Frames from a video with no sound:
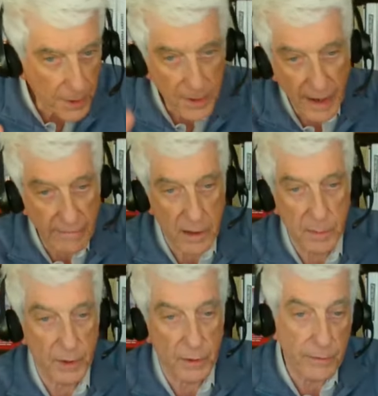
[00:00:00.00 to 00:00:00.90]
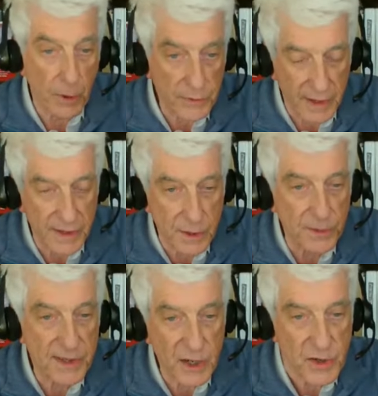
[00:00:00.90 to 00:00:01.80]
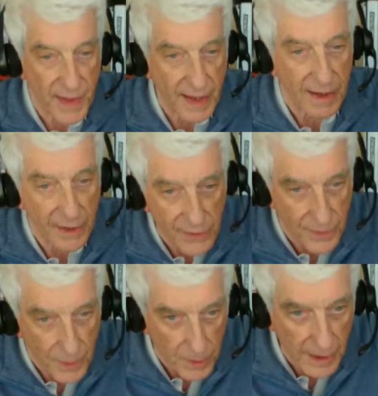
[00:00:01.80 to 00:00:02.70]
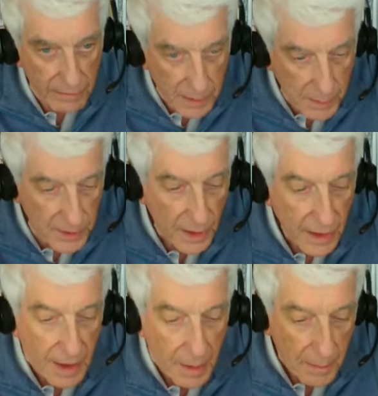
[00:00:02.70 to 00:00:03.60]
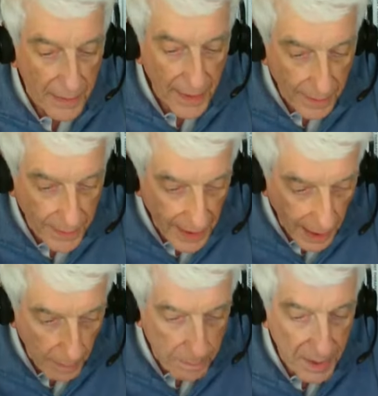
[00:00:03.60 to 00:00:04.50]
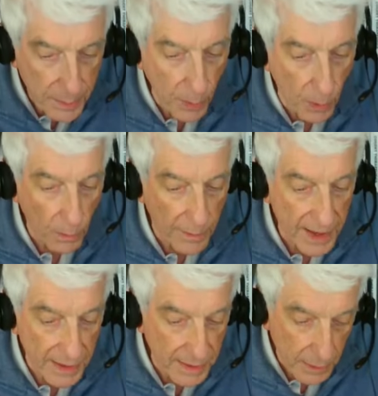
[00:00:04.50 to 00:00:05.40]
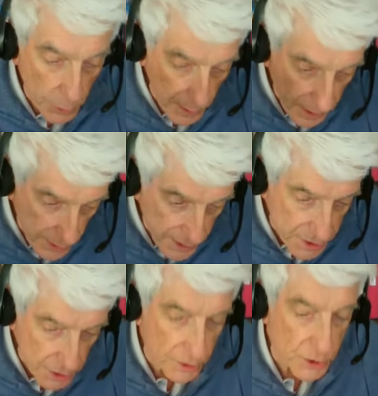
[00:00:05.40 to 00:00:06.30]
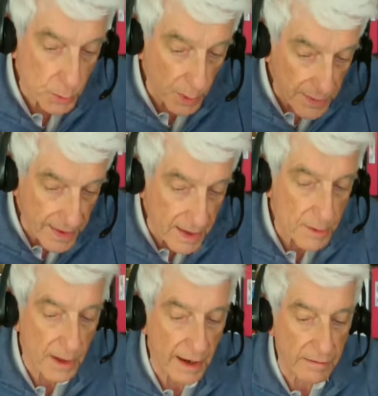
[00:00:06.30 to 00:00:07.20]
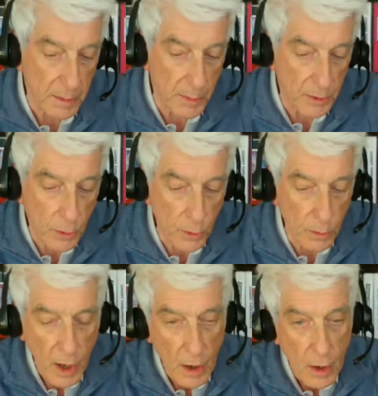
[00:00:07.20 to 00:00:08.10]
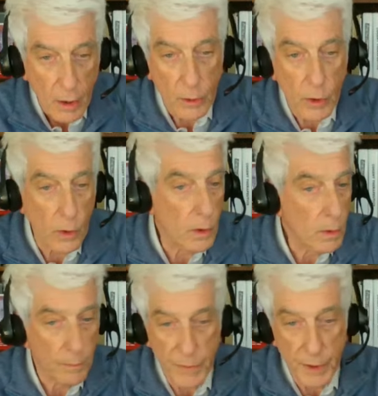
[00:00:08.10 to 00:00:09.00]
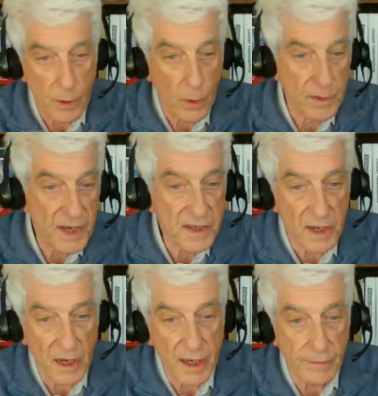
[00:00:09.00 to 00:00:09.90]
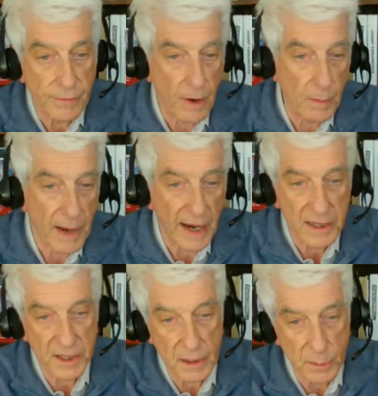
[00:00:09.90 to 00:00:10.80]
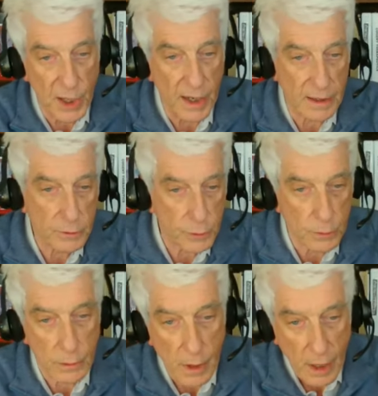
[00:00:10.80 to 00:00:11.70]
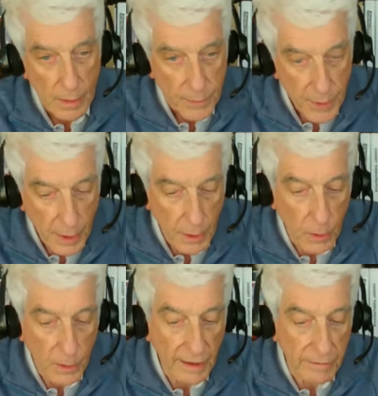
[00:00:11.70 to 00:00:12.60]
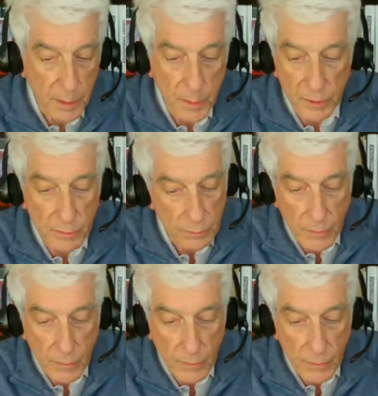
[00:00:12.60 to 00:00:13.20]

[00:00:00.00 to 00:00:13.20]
government, of course, there is no such thing as the government, but there are people in doing research within the government who go, easily from academia to, government